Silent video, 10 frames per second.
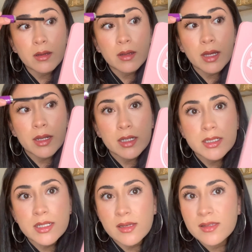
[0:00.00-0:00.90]
And it
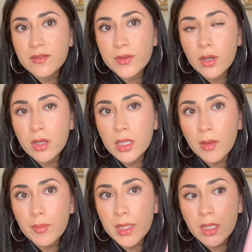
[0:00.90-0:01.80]
doesn't feel
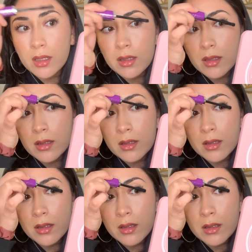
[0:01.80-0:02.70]
clumpy.
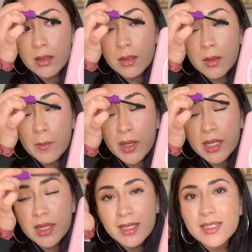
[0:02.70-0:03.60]
But I
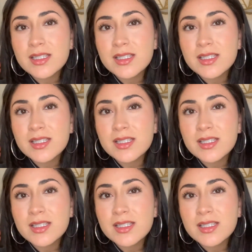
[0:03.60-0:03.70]
think it doesn't